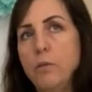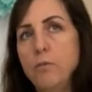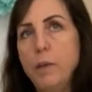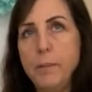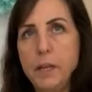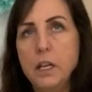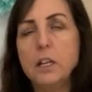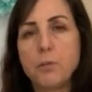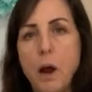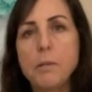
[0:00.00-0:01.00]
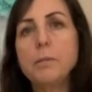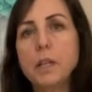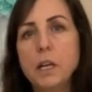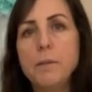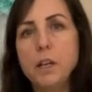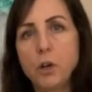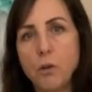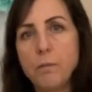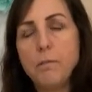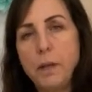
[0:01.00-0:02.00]
Maybe it's probably going to be in a
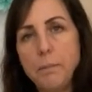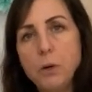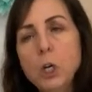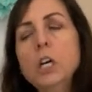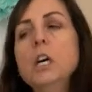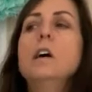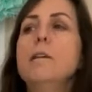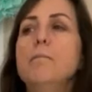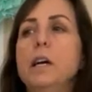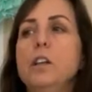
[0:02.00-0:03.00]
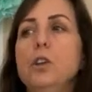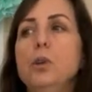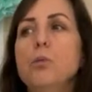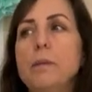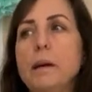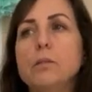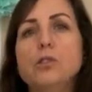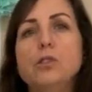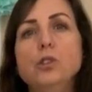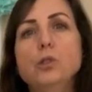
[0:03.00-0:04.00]
group of people, but you will be able
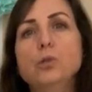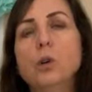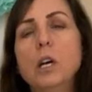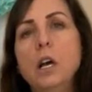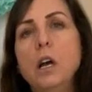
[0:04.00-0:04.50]
to